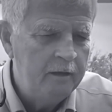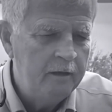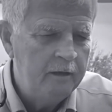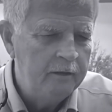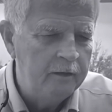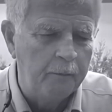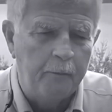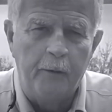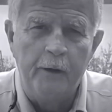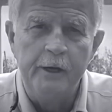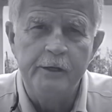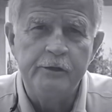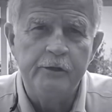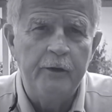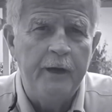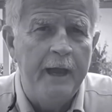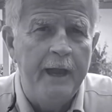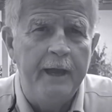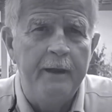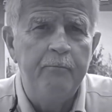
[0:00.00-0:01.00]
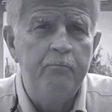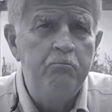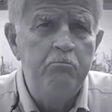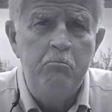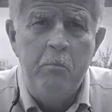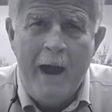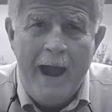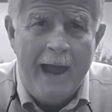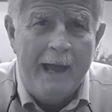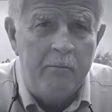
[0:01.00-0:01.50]
The prisoner had
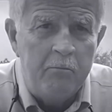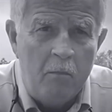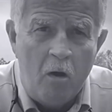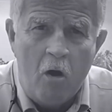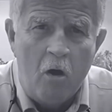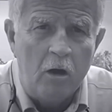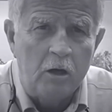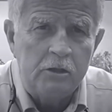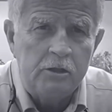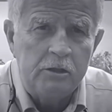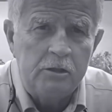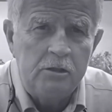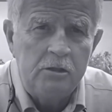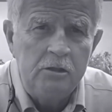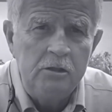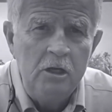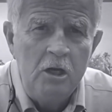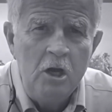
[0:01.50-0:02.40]
bite marks